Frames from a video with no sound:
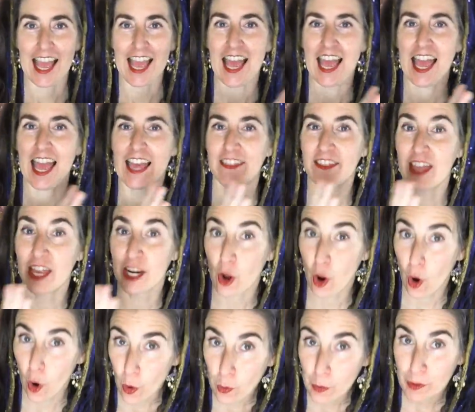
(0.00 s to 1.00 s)
and then
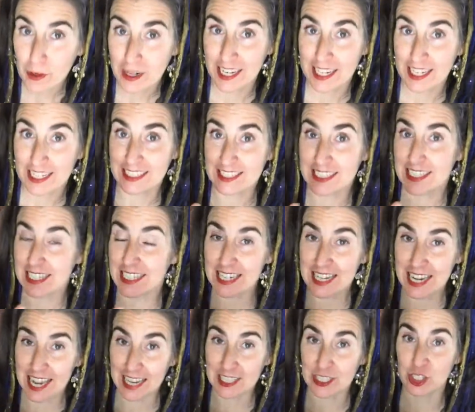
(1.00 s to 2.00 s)
opening to the
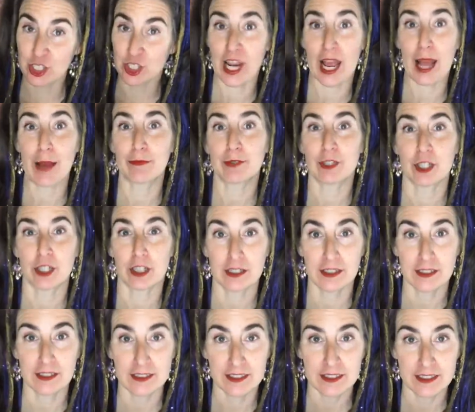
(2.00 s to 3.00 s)
next chapter
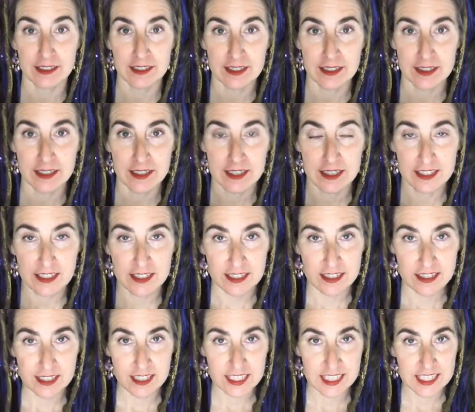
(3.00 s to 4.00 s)

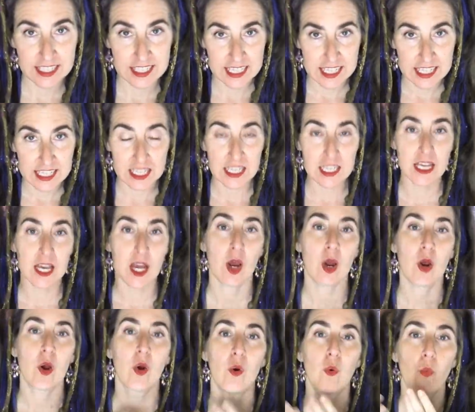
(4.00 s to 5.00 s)
to see
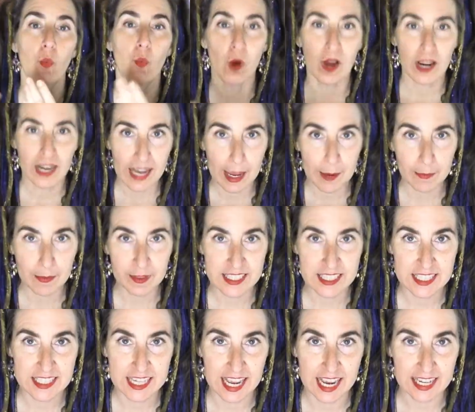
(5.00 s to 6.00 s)
what
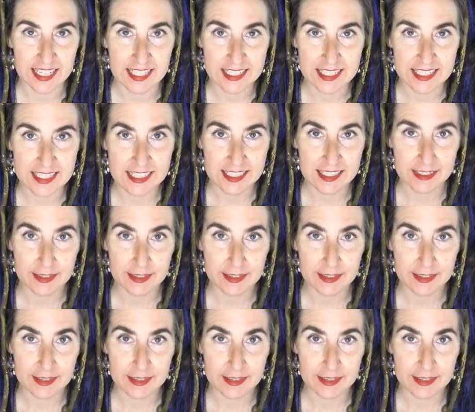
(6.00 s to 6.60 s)
happens next.